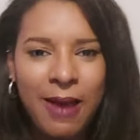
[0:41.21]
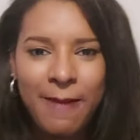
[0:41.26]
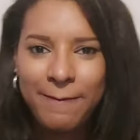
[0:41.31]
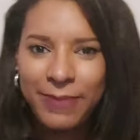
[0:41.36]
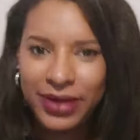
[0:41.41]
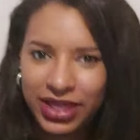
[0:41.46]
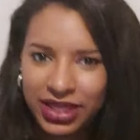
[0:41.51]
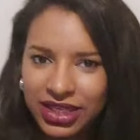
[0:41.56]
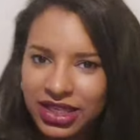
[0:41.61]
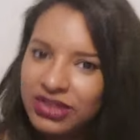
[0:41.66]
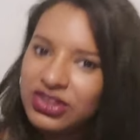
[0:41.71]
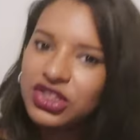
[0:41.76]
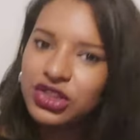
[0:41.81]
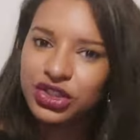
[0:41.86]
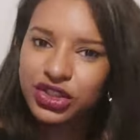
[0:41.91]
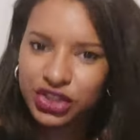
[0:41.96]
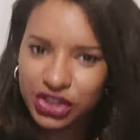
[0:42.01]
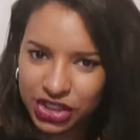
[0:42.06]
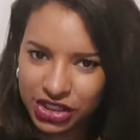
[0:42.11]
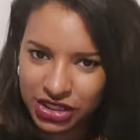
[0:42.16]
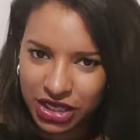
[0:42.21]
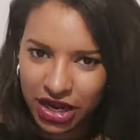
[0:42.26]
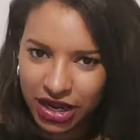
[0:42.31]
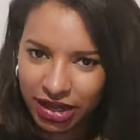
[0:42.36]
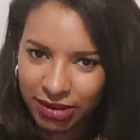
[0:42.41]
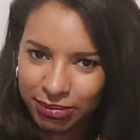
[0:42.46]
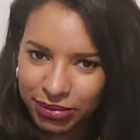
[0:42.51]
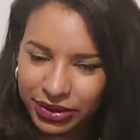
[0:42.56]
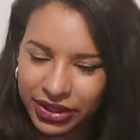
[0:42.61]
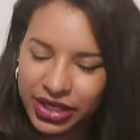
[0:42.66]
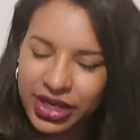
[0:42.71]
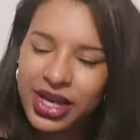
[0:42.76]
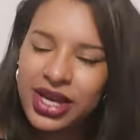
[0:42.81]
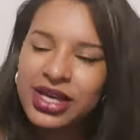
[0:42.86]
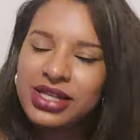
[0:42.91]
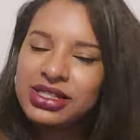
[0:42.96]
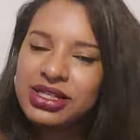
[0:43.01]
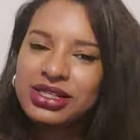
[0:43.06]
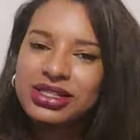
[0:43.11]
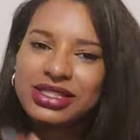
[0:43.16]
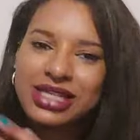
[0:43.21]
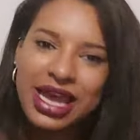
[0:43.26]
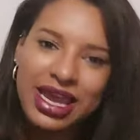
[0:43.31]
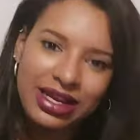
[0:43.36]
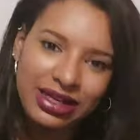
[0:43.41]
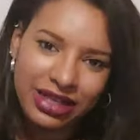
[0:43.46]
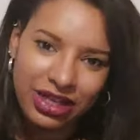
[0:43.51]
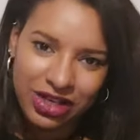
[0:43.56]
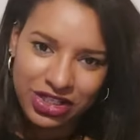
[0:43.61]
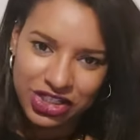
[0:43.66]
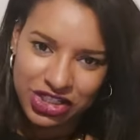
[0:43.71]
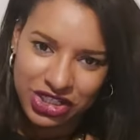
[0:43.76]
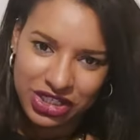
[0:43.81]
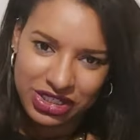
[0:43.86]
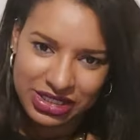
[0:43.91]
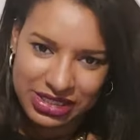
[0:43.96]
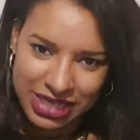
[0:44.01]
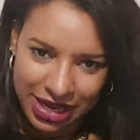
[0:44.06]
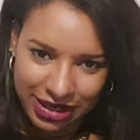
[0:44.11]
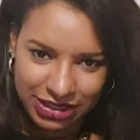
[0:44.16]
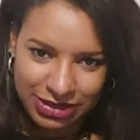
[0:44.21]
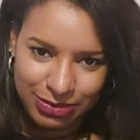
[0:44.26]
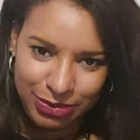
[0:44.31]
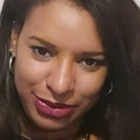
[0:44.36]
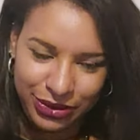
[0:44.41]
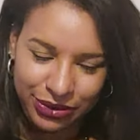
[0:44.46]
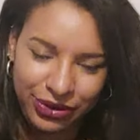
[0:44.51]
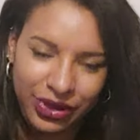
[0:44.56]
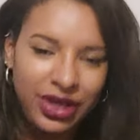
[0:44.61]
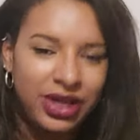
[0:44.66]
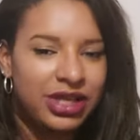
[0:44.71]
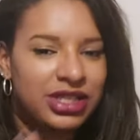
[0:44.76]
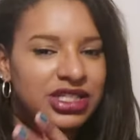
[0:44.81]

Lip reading: But it gives you a good starting point. So take last year's tax bill,